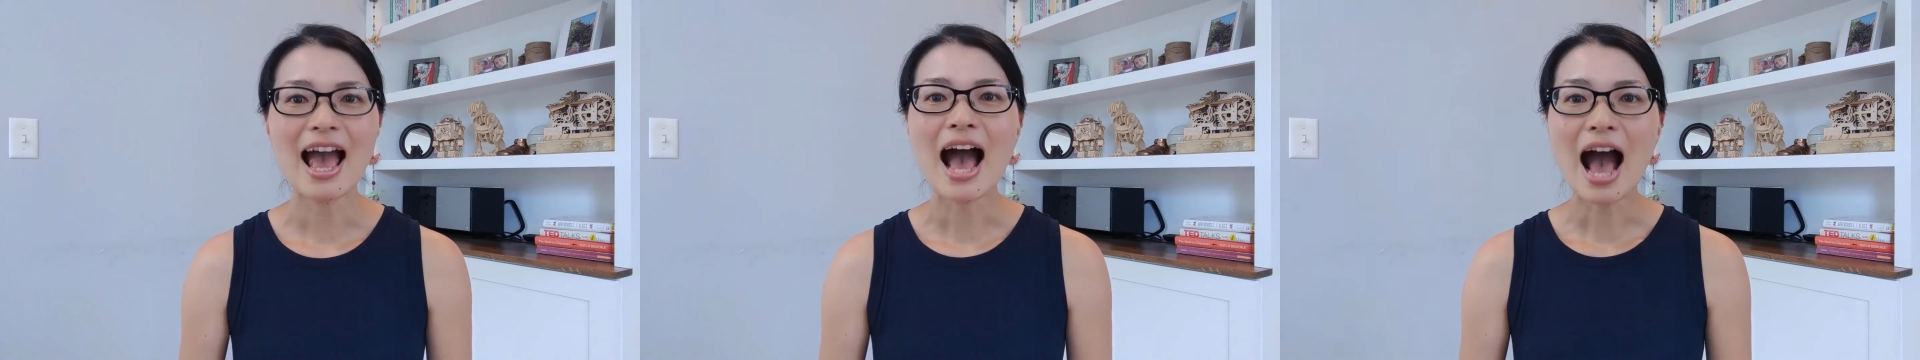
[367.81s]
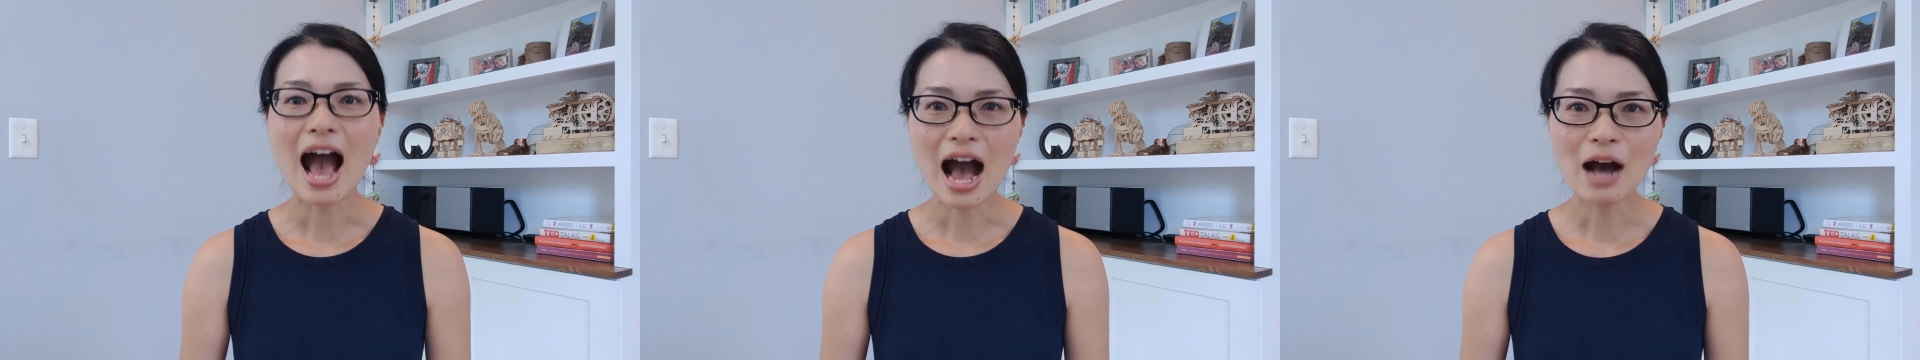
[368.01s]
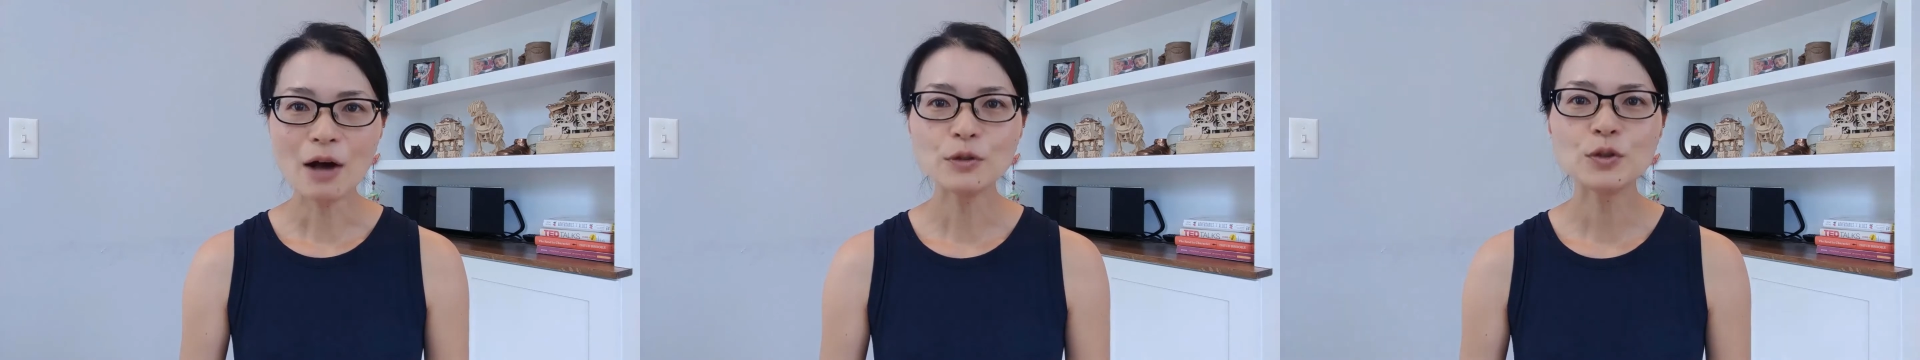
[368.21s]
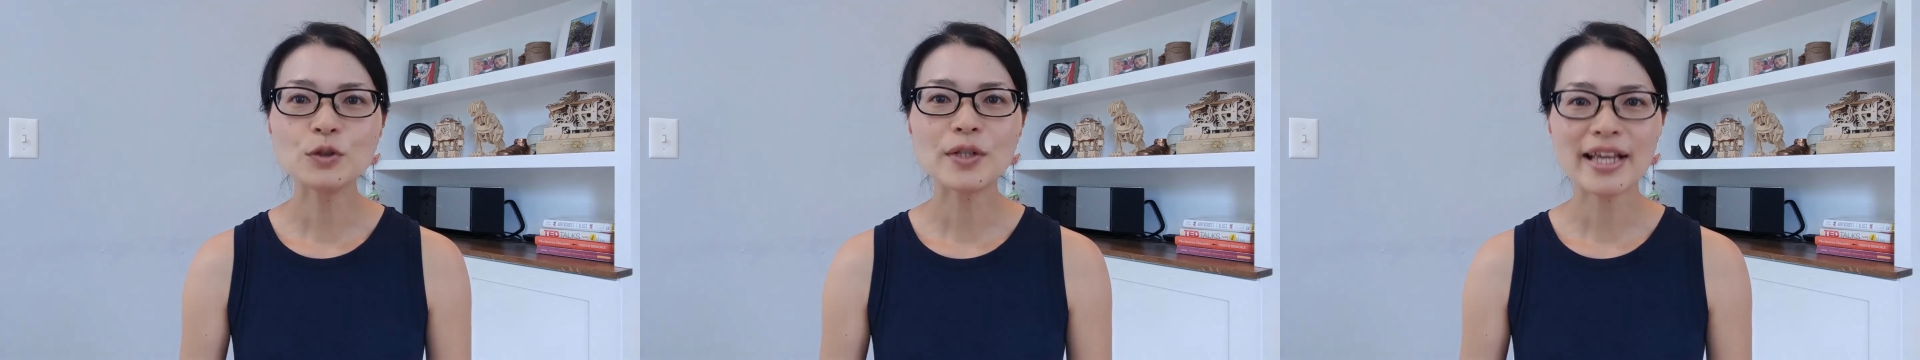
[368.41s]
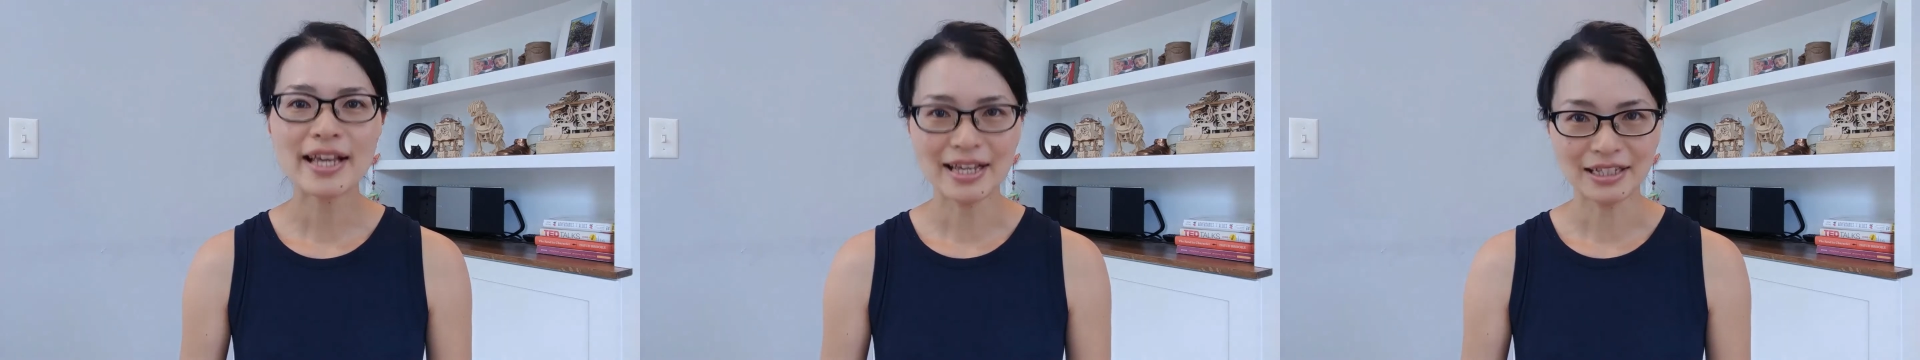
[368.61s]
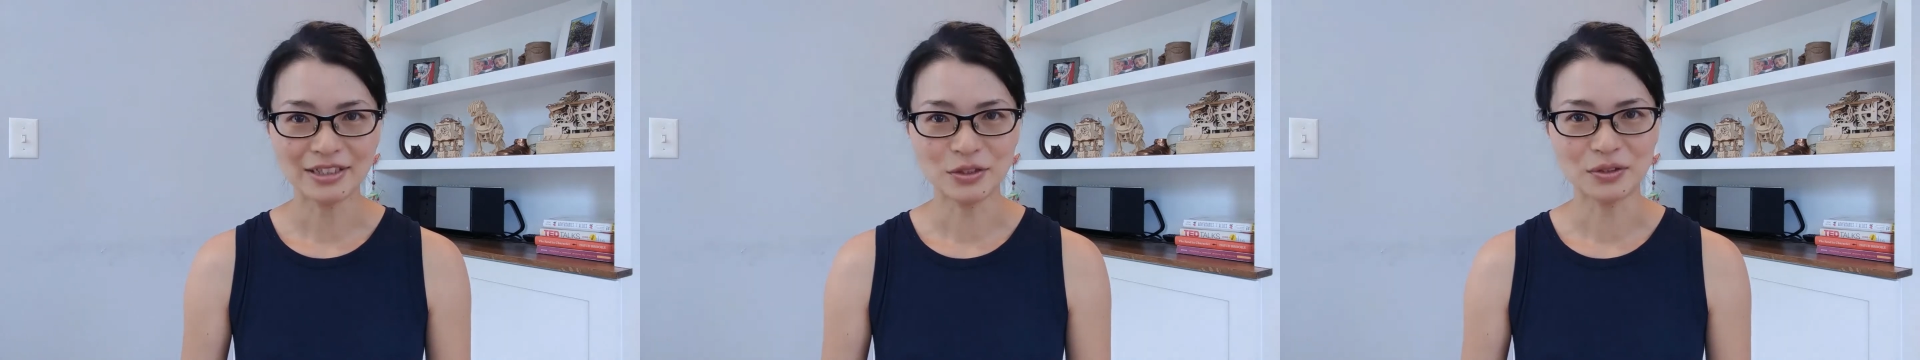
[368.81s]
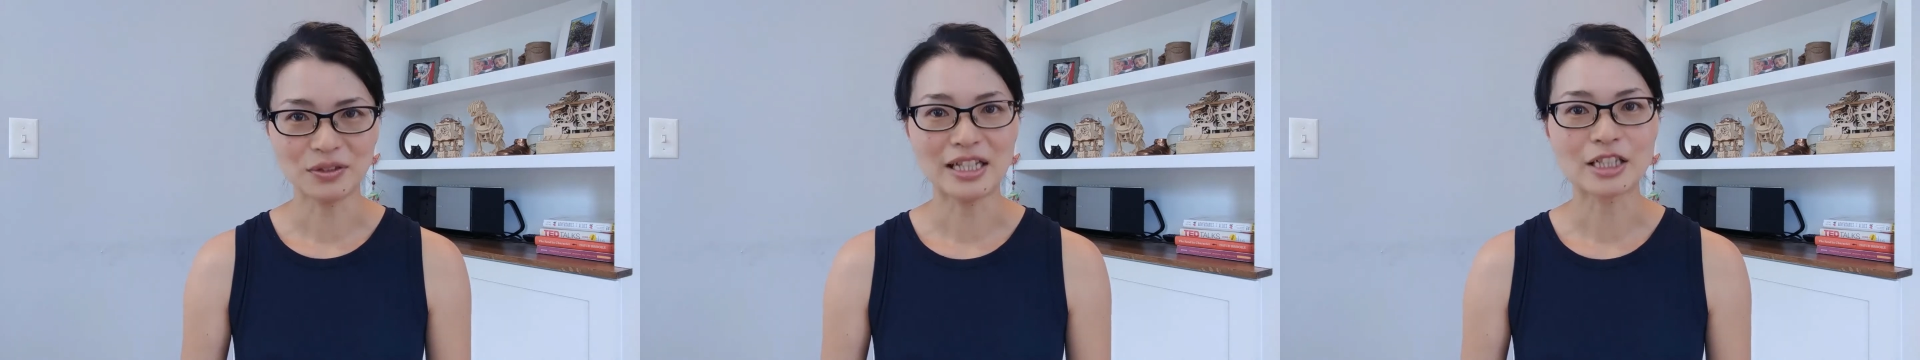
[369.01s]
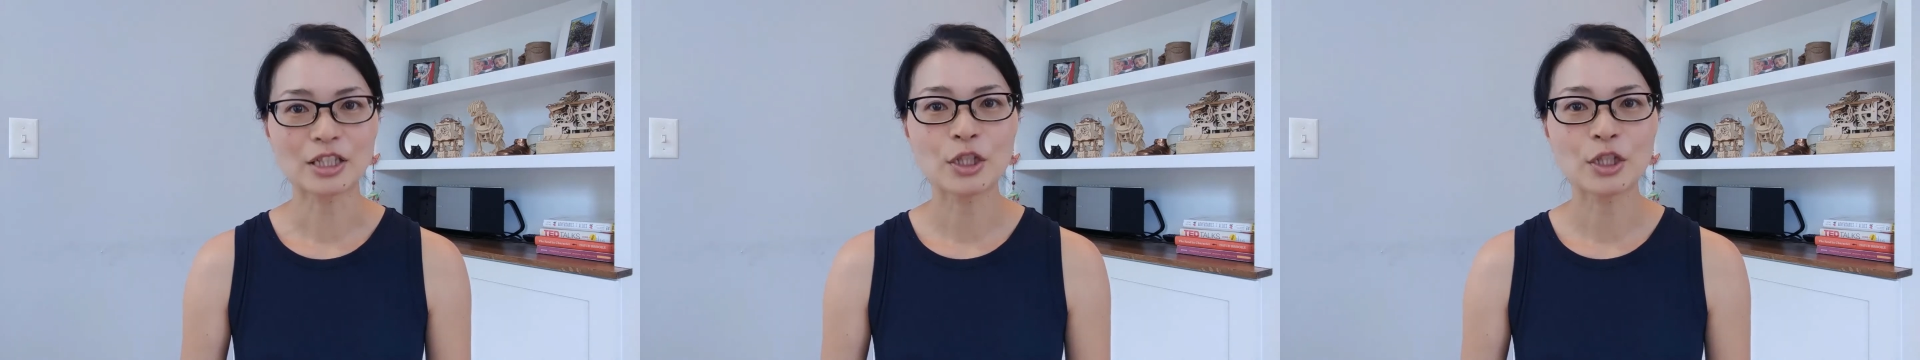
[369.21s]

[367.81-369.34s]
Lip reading: how to handle a